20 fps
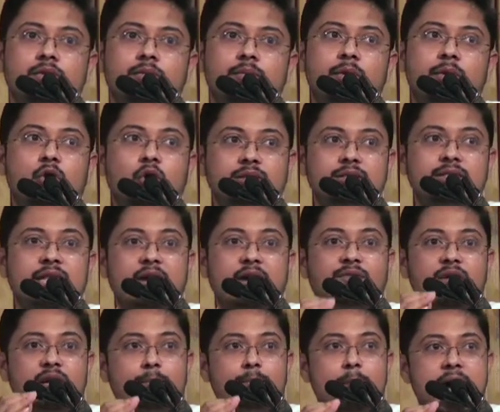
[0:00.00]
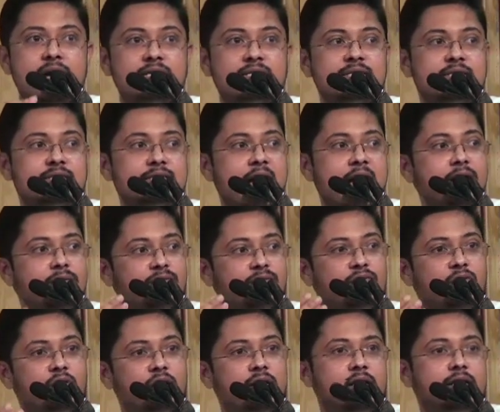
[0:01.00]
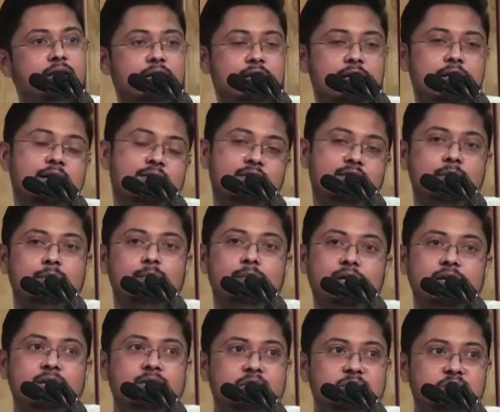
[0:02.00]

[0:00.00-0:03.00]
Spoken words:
because that will buy us time for internal development.